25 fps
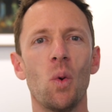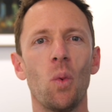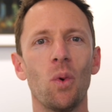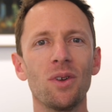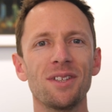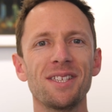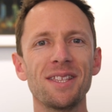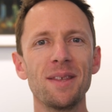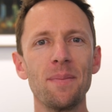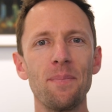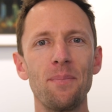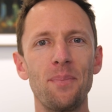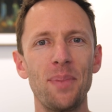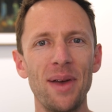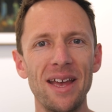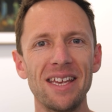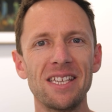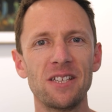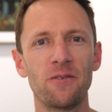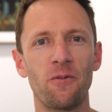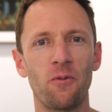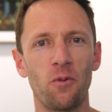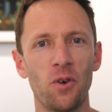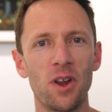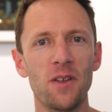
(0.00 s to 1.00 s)
What's the
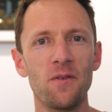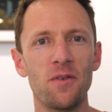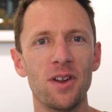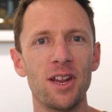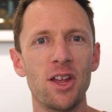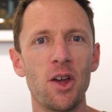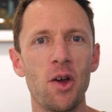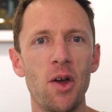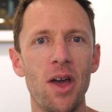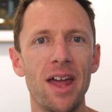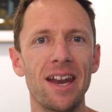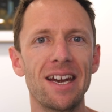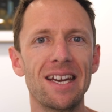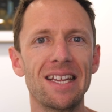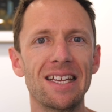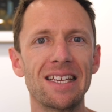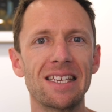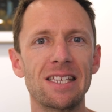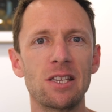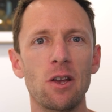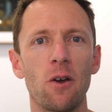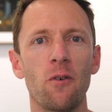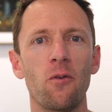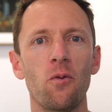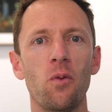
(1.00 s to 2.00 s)
best free video
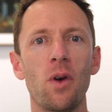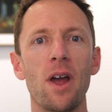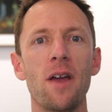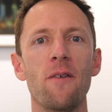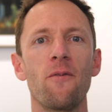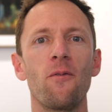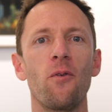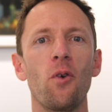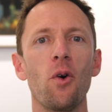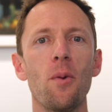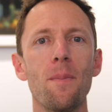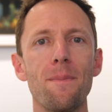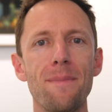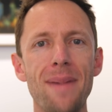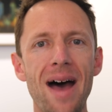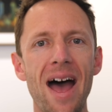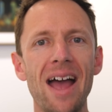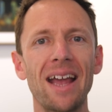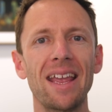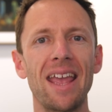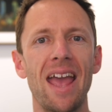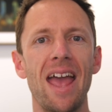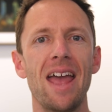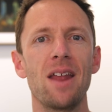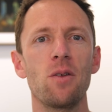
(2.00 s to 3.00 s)
editing software for
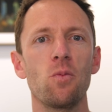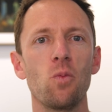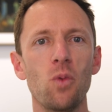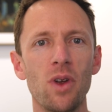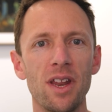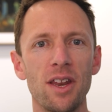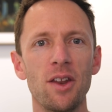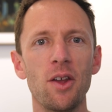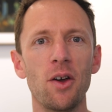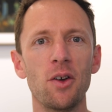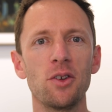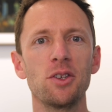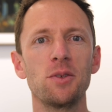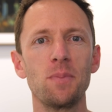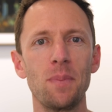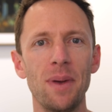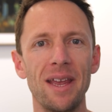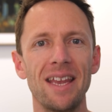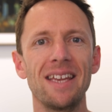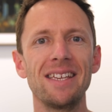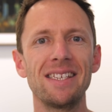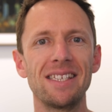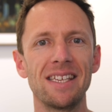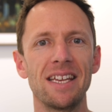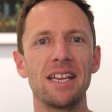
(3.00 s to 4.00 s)
Mac and Windows
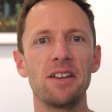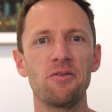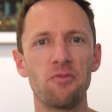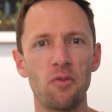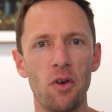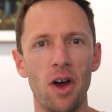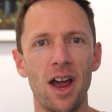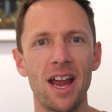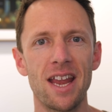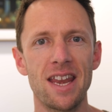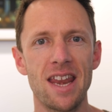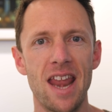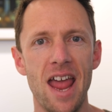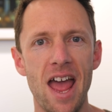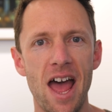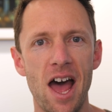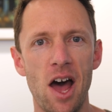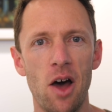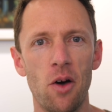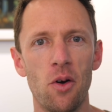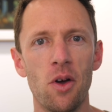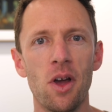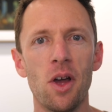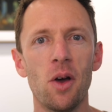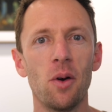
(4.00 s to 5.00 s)
P C right
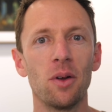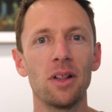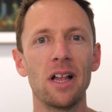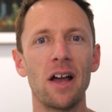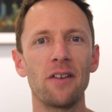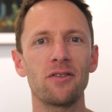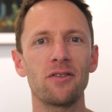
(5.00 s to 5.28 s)
now? Well,